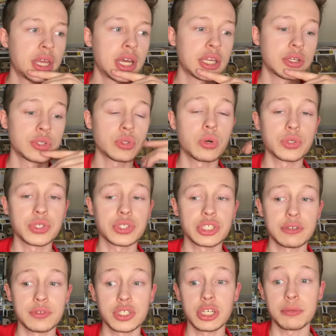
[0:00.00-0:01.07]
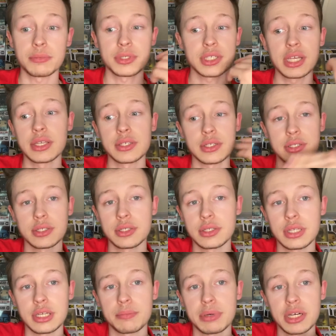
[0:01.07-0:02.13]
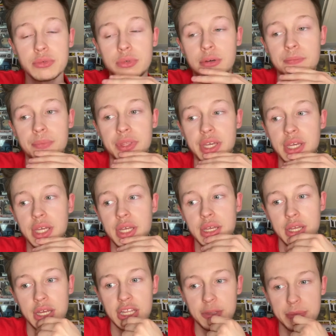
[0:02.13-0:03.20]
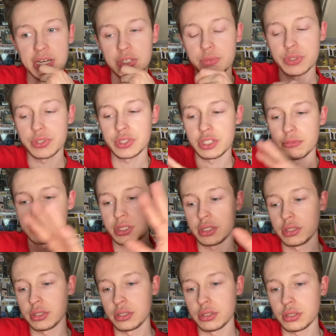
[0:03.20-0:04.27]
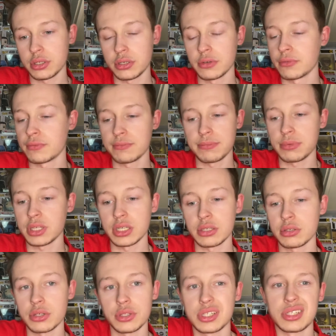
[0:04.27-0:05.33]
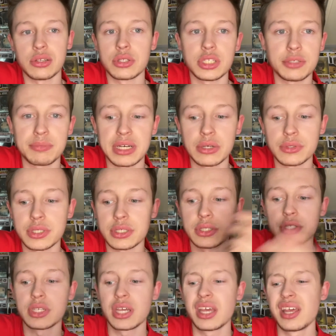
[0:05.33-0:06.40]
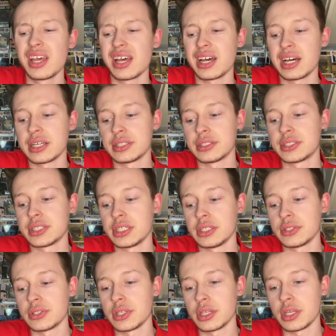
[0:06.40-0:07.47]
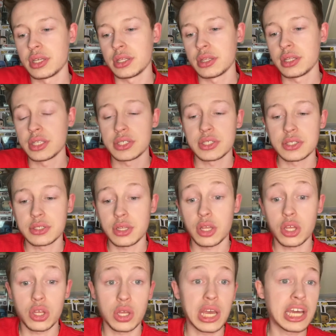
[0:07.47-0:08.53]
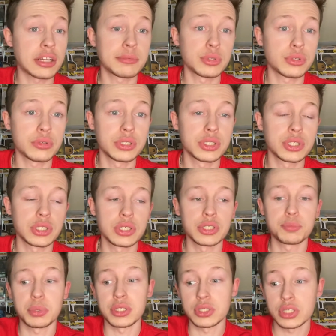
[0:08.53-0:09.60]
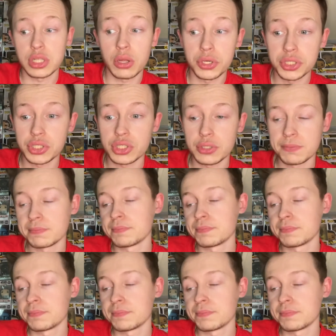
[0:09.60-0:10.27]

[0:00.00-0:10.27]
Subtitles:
He goes, oh, it's a Sith ship, says it to the Padawan, and the Padawan's in the middle of, like, on these mountains, and sees that this animal creature has been sliced